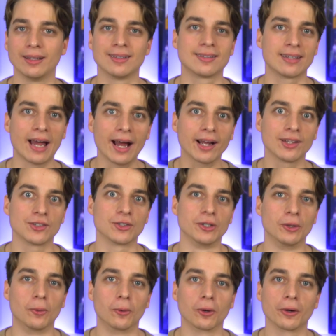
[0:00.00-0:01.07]
and SAG is an
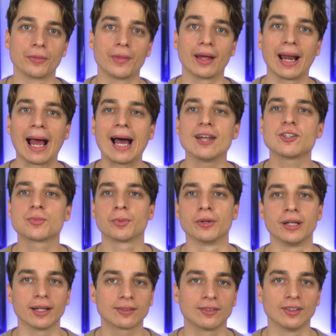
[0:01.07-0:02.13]
award that has
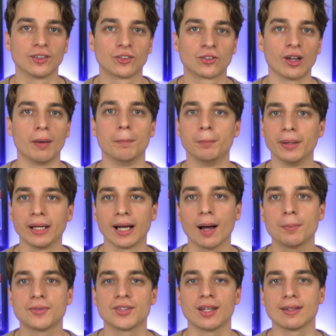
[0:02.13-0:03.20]
predicted some big
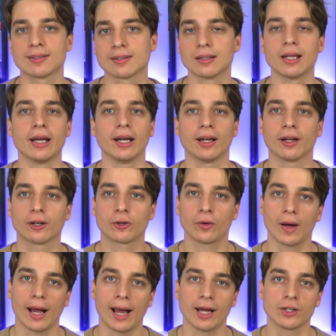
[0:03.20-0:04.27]
upsets like
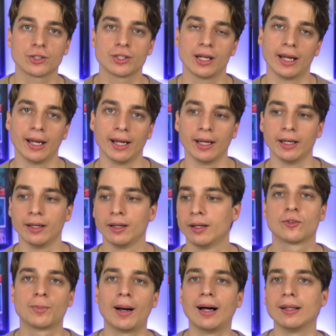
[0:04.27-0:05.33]
Crash and
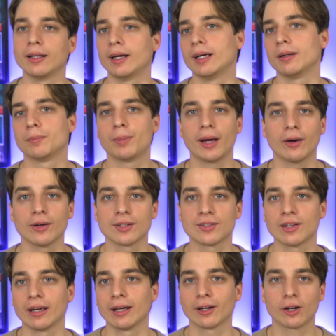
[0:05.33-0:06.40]
Spotlight,
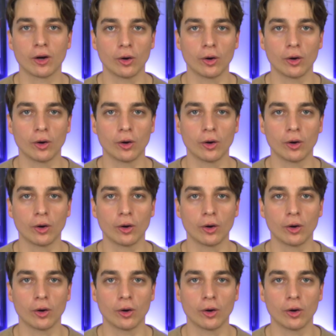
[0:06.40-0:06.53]
Parasite,